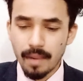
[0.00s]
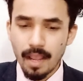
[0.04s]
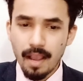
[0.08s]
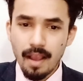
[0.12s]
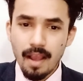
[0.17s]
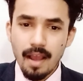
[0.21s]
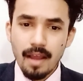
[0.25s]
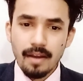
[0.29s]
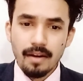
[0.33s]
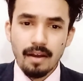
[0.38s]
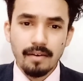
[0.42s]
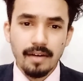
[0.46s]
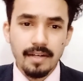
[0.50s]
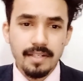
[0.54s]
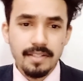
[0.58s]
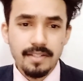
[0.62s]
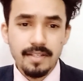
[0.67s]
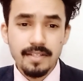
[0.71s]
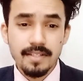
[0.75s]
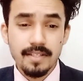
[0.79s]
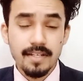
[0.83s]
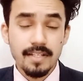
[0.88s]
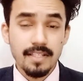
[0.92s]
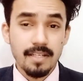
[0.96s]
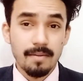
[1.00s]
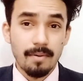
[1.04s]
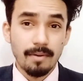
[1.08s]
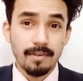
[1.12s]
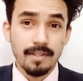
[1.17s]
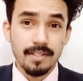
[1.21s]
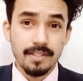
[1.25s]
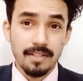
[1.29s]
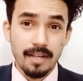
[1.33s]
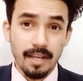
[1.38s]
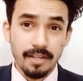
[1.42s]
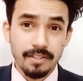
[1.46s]
Now let's discuss about the
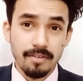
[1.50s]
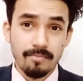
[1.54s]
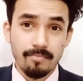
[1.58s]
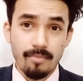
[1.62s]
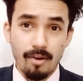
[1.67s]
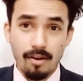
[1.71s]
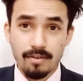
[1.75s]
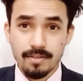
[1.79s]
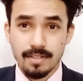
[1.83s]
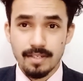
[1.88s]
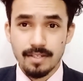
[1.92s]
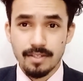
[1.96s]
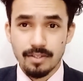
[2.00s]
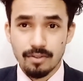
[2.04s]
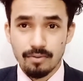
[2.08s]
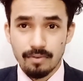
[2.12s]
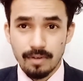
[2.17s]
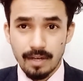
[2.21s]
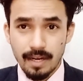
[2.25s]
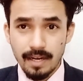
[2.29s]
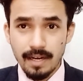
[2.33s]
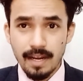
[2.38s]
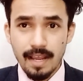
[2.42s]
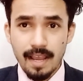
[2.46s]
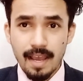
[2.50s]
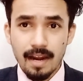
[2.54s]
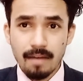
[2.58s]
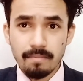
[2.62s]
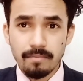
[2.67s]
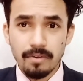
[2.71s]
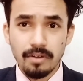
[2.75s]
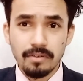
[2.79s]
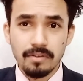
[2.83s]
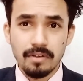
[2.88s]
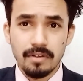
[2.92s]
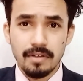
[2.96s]
selection process. So in here I'm
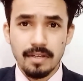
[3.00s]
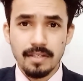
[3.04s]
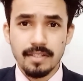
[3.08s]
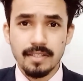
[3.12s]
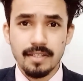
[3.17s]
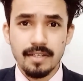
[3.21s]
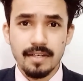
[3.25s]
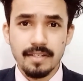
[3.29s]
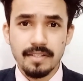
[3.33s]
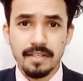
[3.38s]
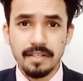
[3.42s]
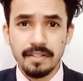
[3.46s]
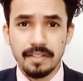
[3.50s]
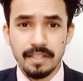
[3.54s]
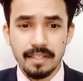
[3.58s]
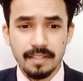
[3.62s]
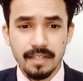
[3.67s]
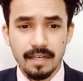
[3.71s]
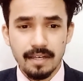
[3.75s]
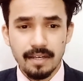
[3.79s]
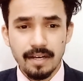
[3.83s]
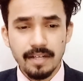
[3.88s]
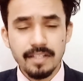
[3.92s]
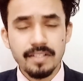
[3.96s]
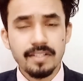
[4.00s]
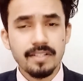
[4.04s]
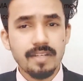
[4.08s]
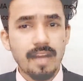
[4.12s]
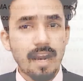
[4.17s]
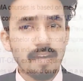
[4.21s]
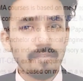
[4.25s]
going to discuss in detail. Let's start with